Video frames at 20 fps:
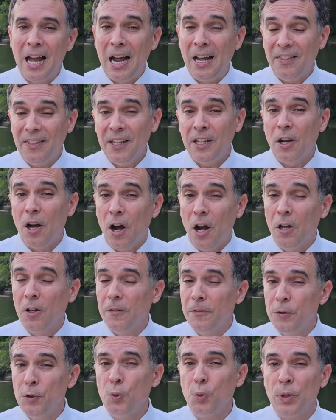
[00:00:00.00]
I think all
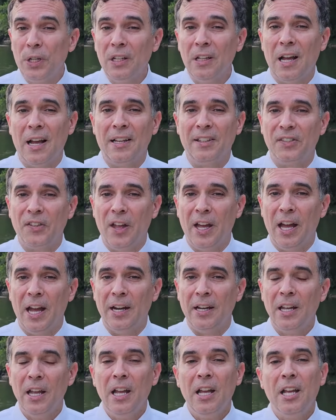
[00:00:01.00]
of you realize that.